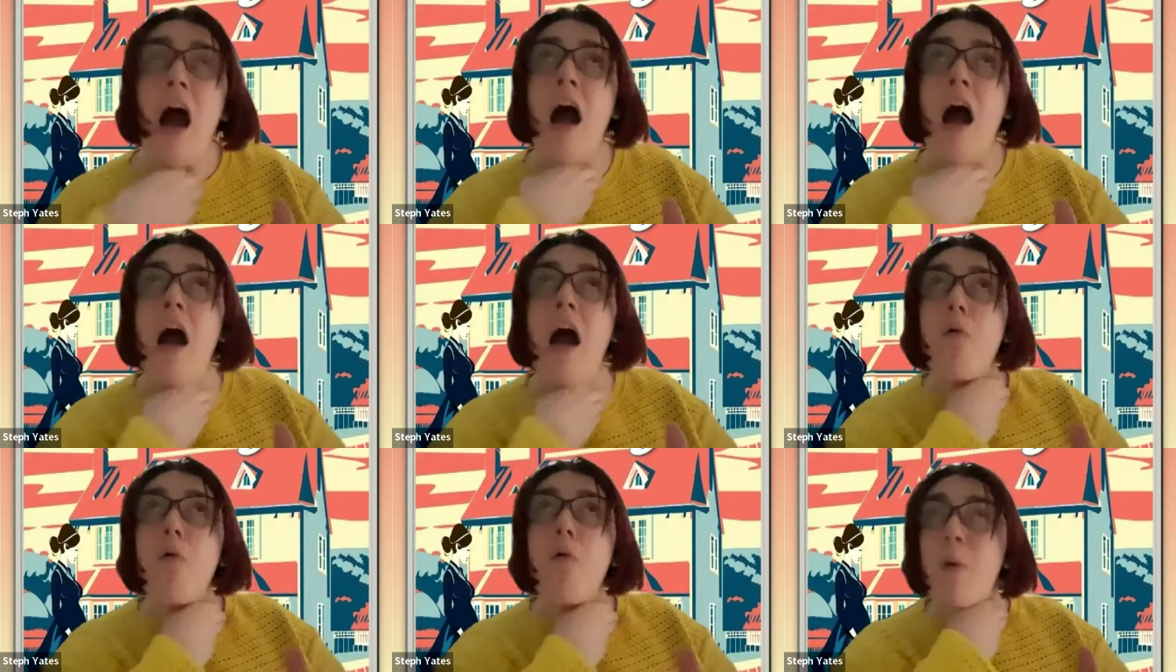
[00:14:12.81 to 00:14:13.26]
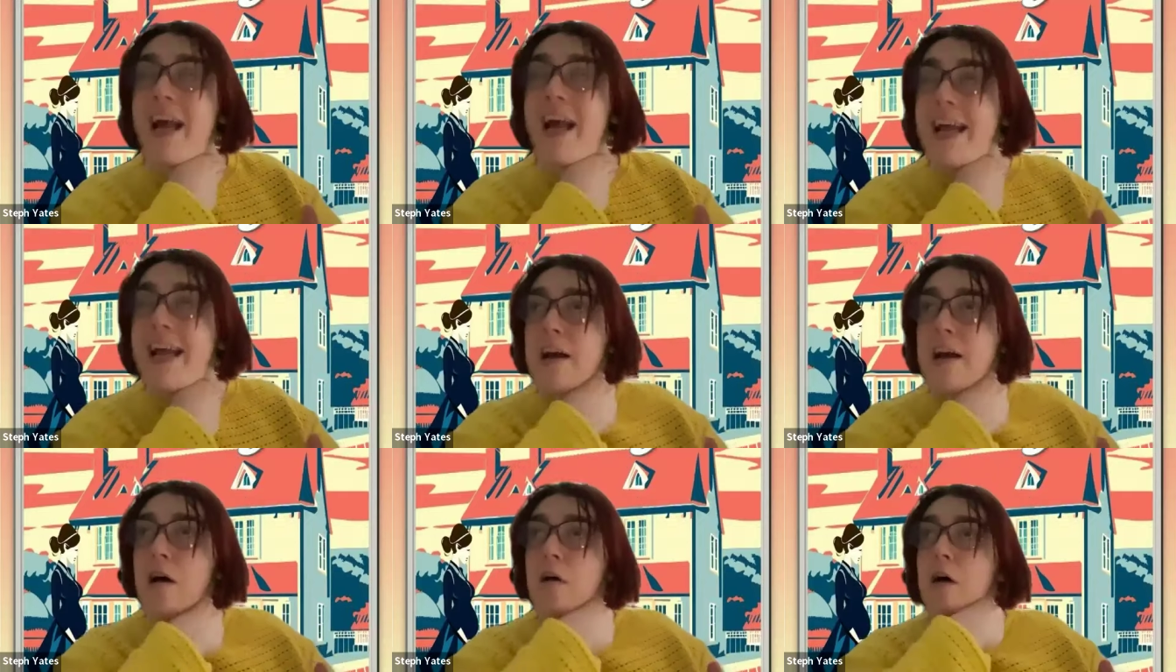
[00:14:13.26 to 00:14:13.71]
uh,
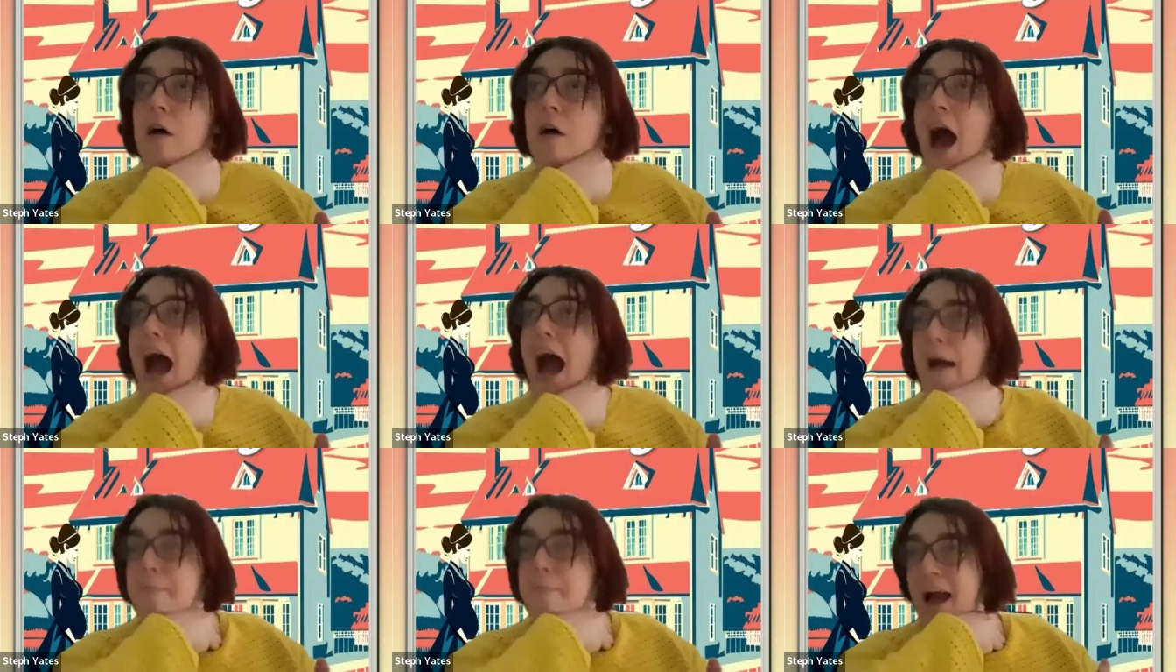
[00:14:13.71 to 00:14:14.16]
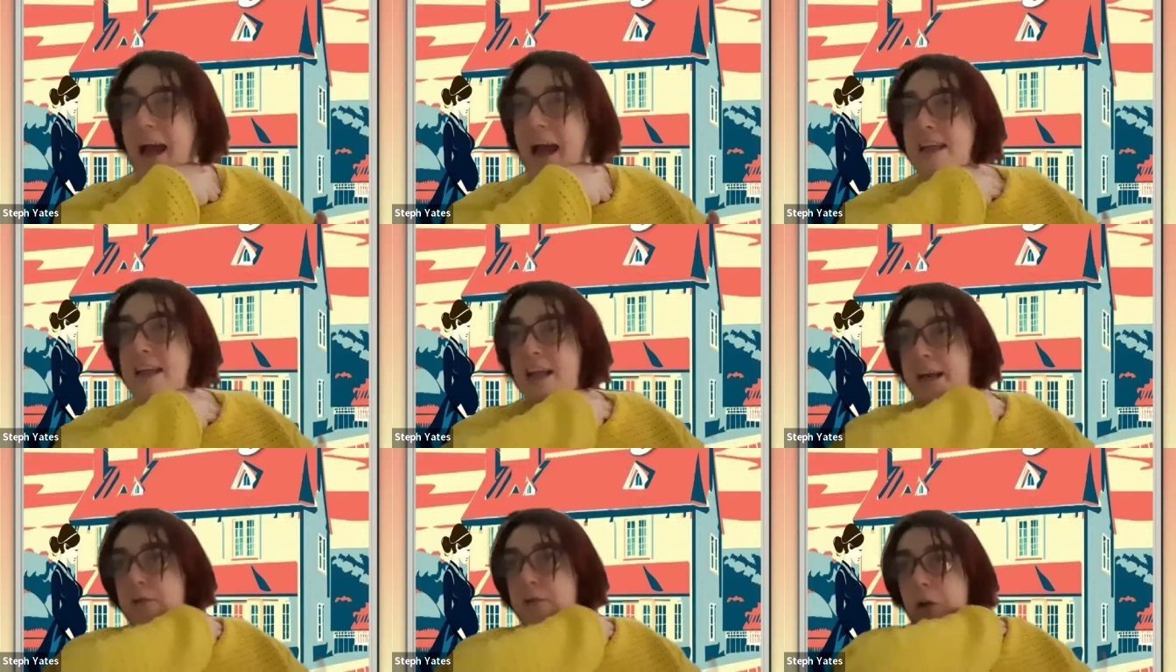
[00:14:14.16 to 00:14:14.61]
we uh, I met
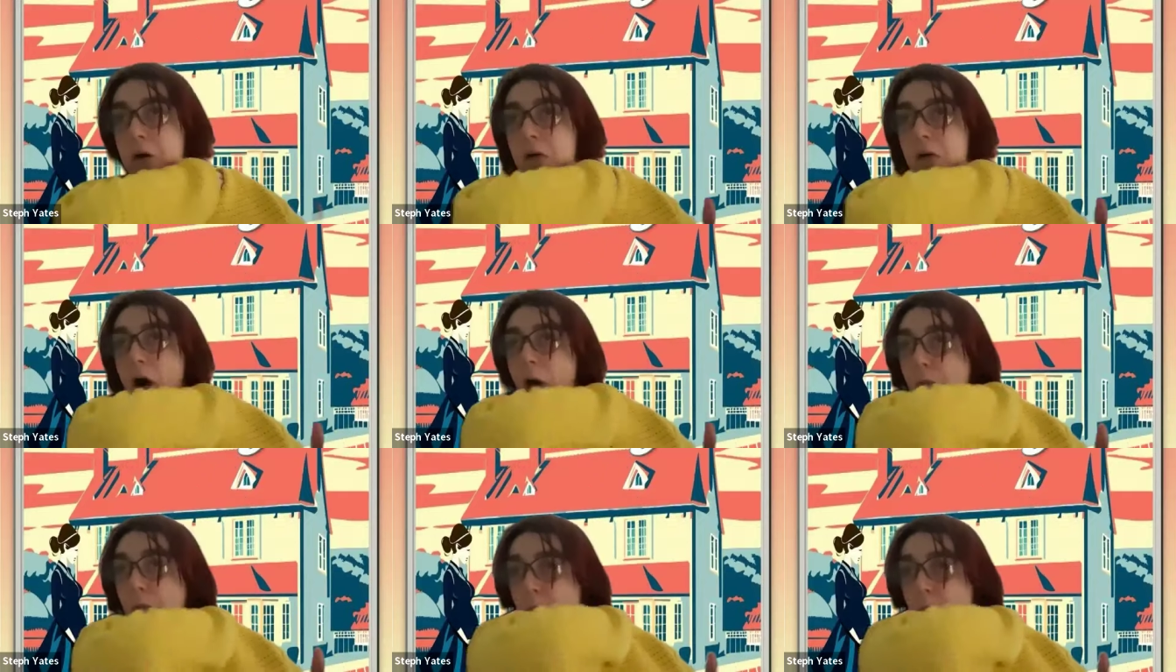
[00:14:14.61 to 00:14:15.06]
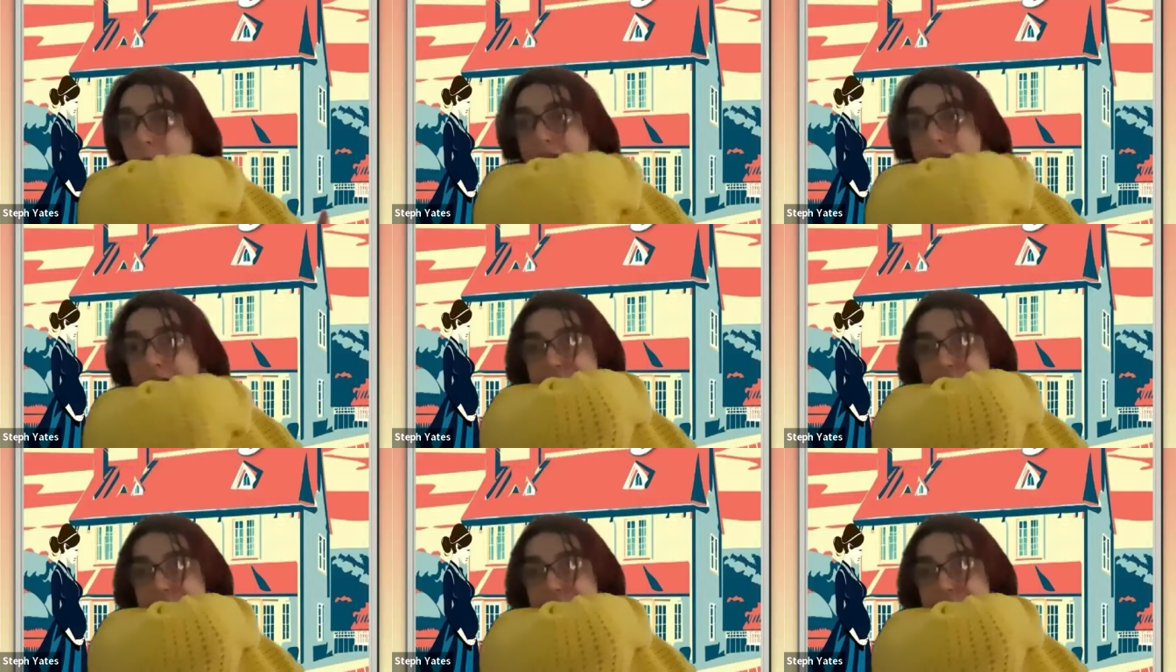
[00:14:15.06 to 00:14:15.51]
you along
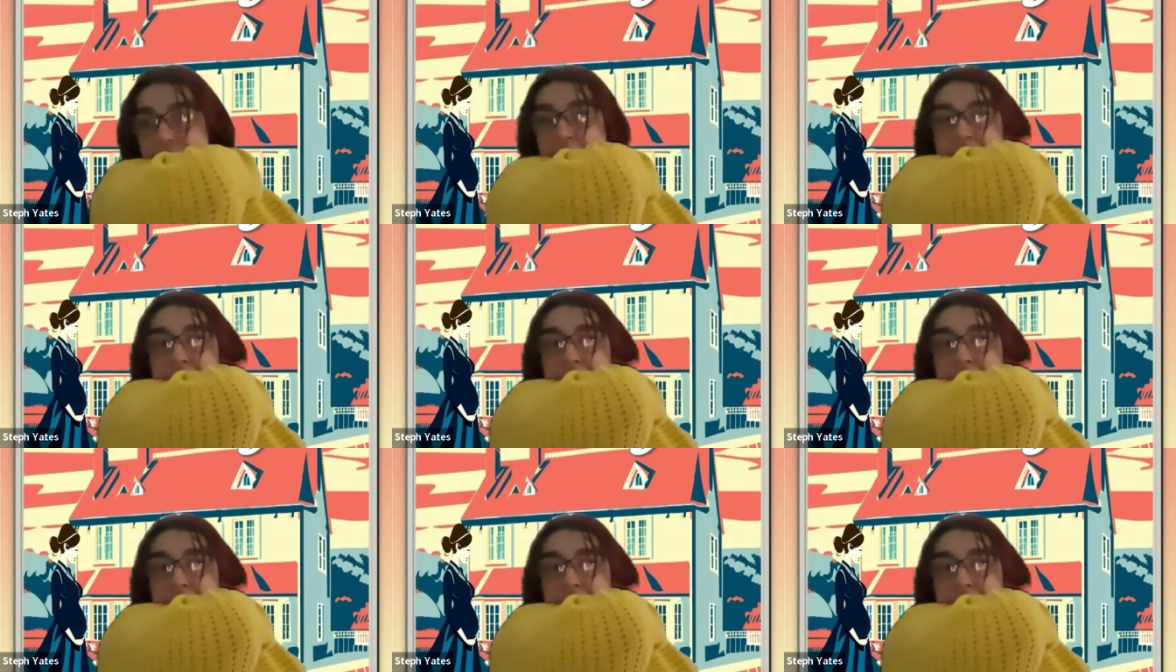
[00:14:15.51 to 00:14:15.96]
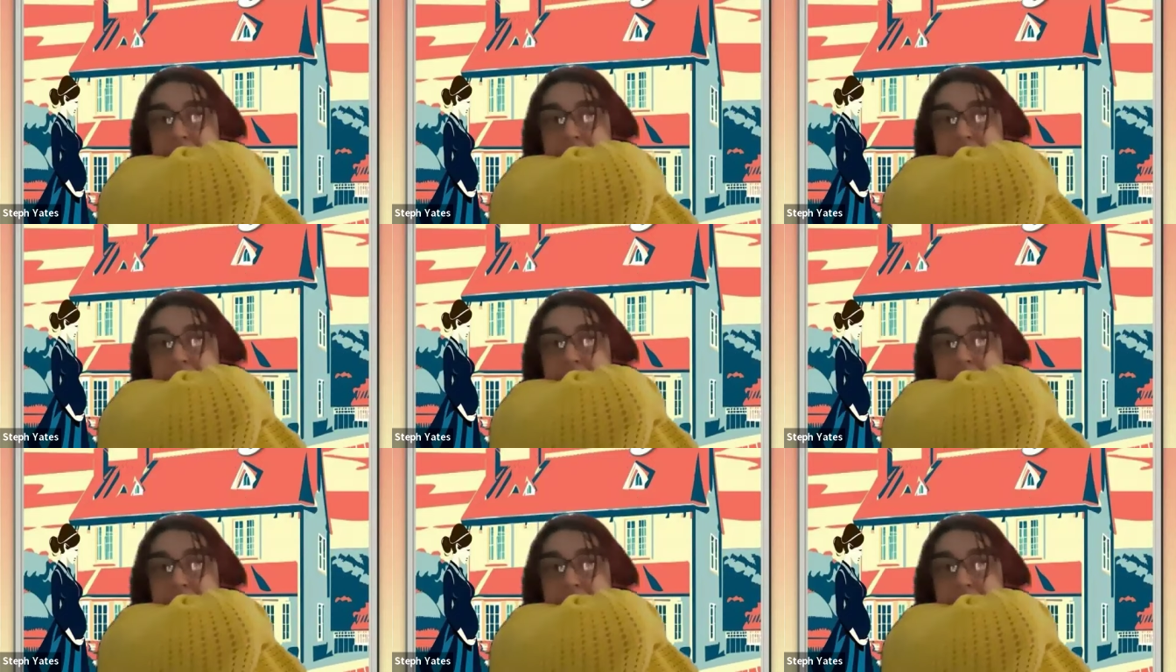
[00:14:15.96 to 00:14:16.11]
with. Uh,